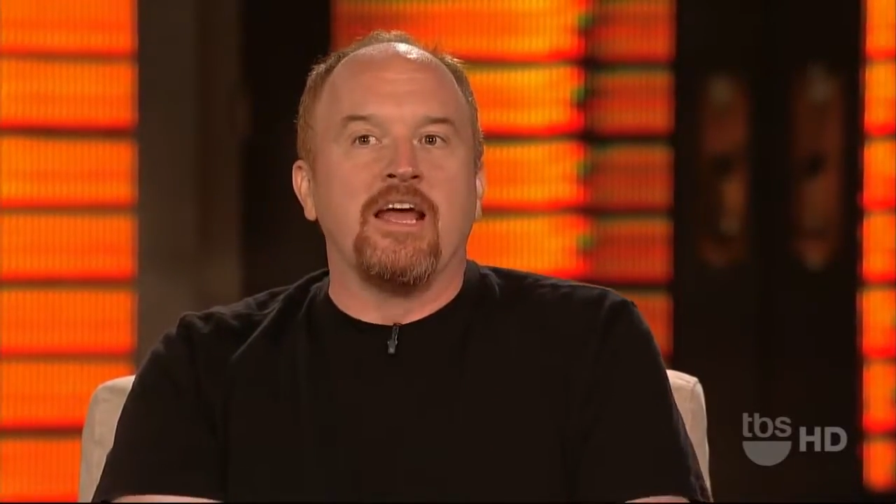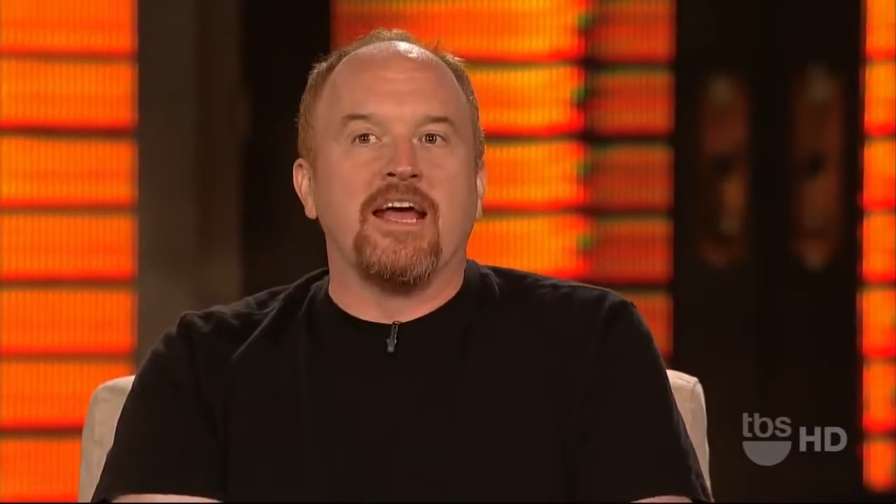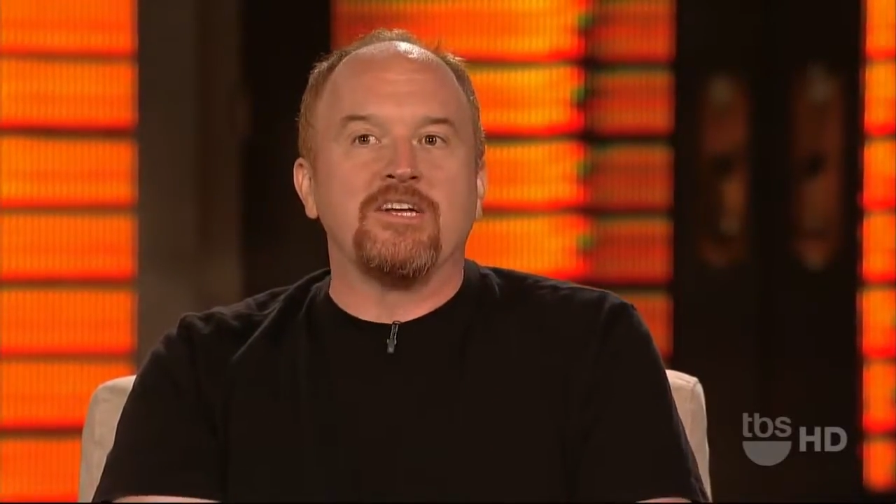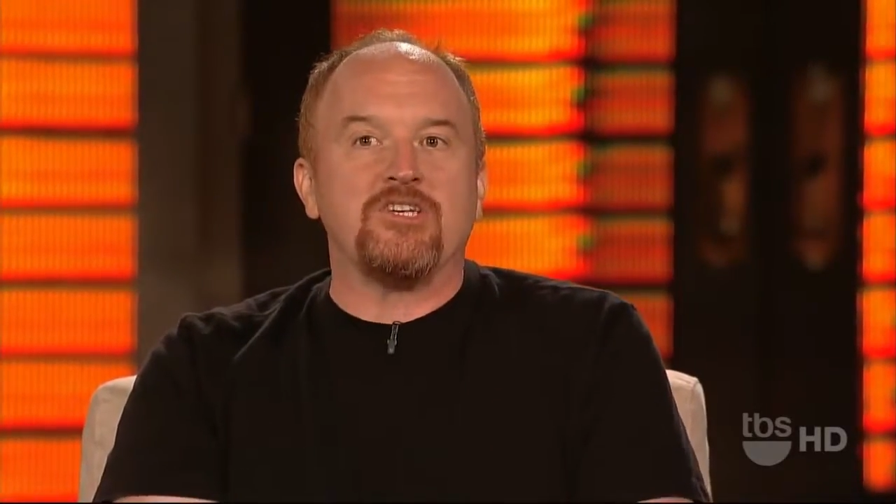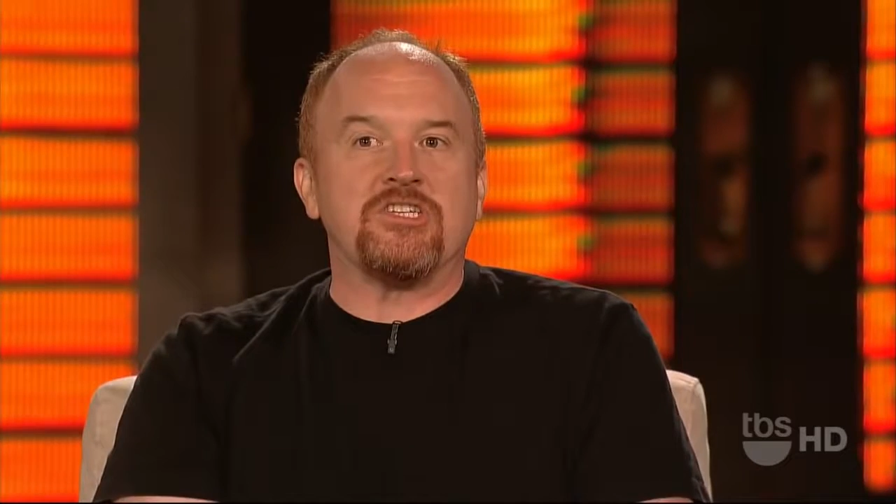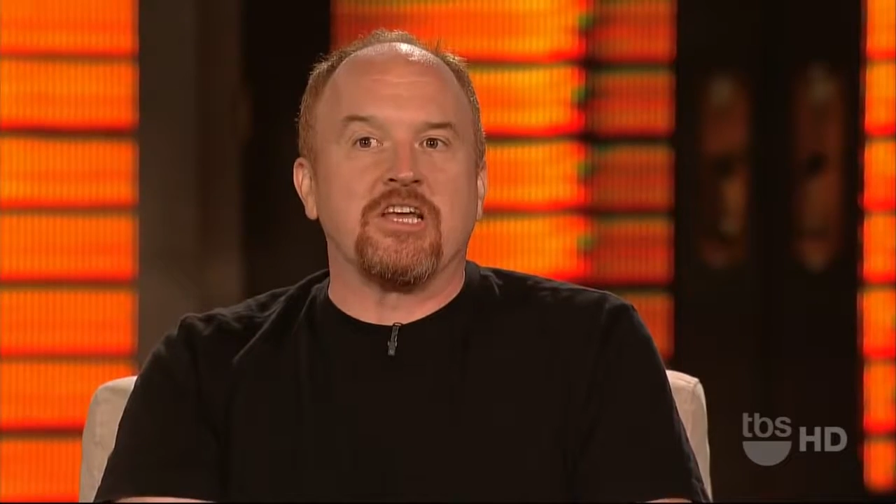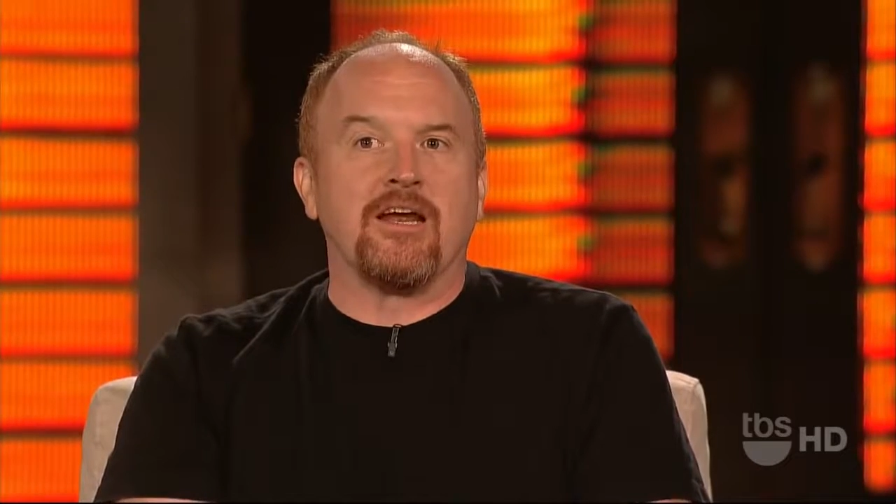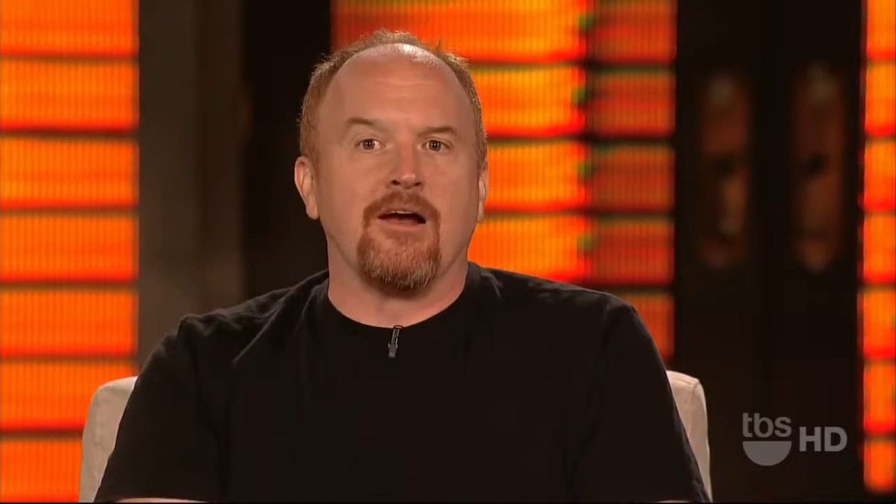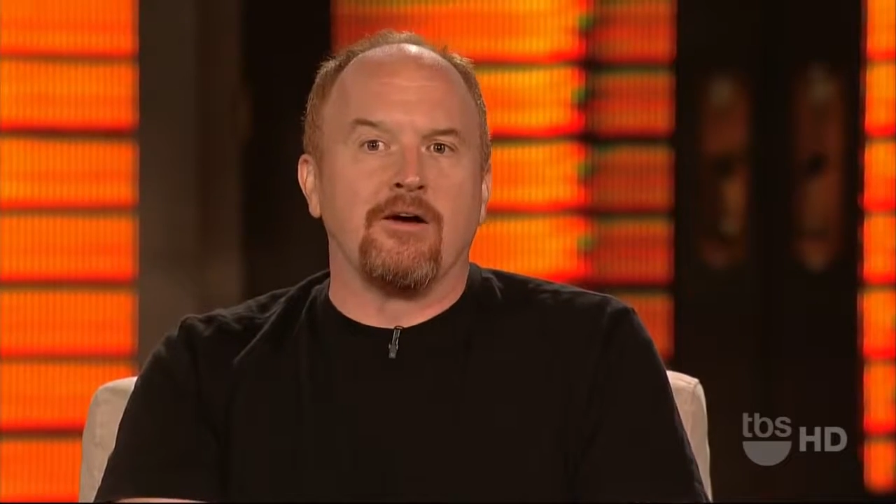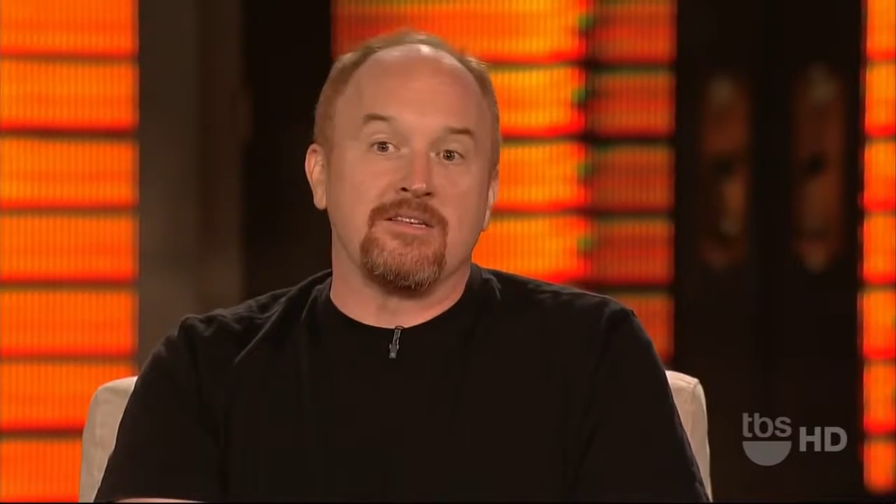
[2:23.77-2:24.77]
and she's gonna
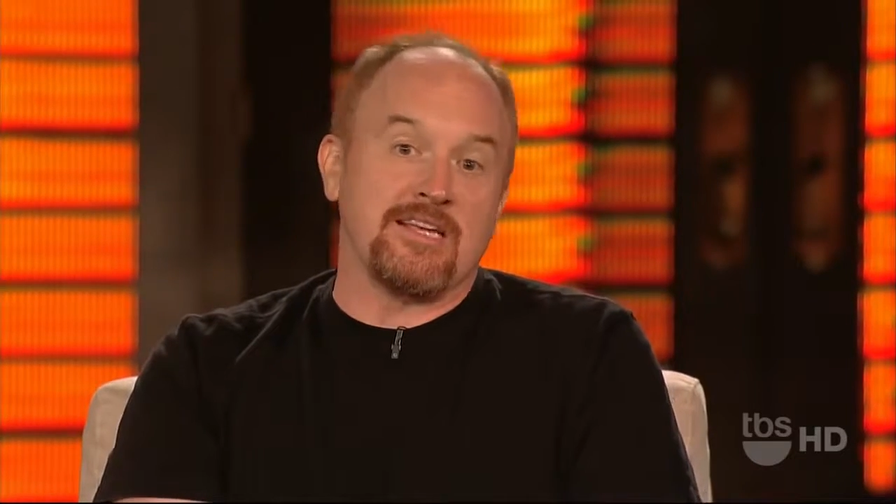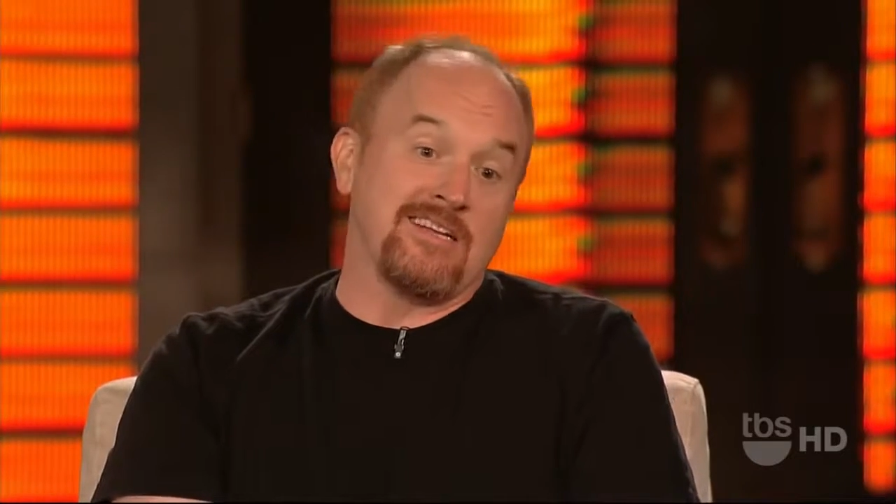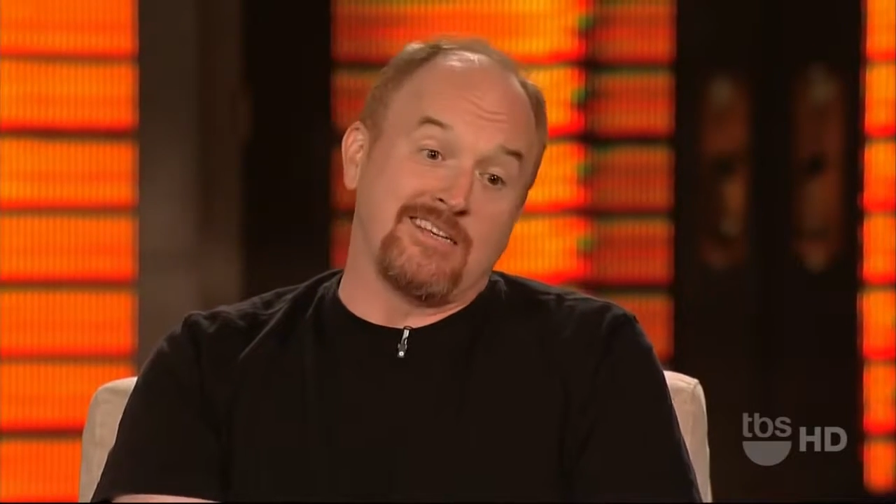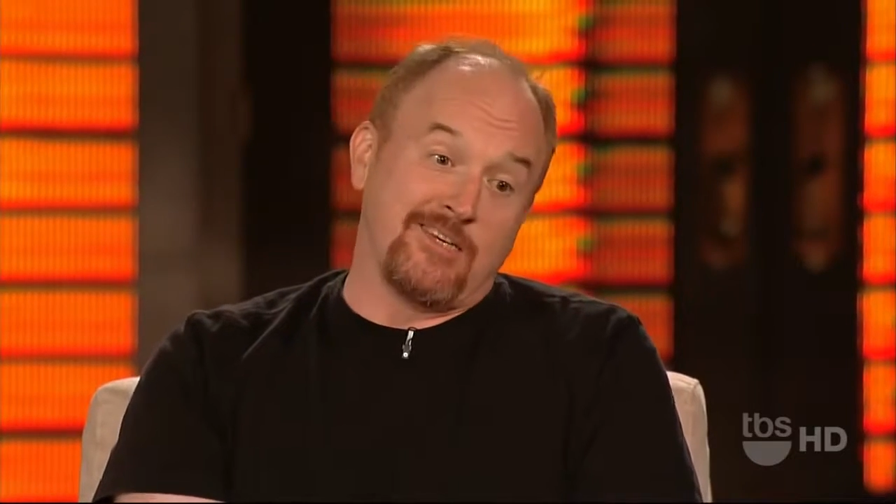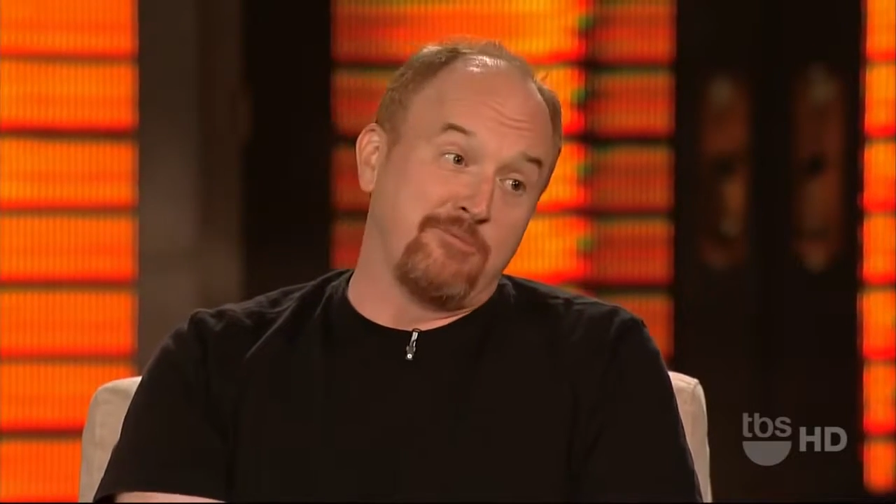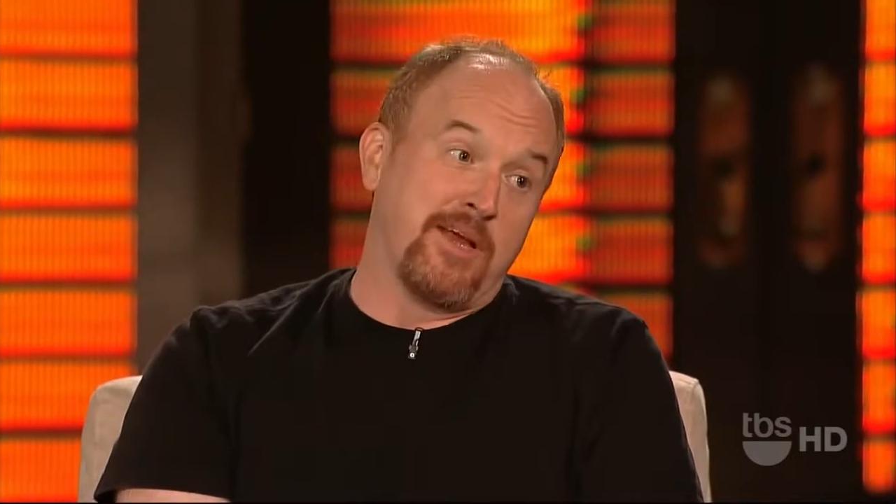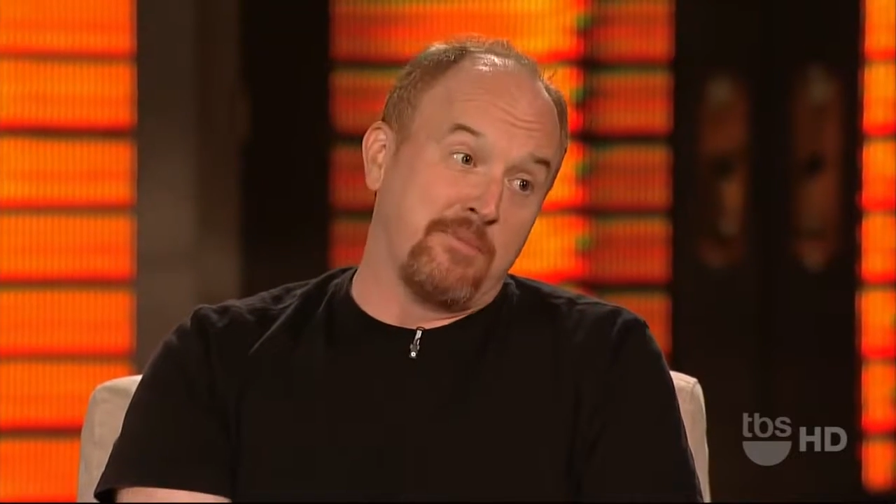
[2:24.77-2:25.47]
go, it sounds like you made a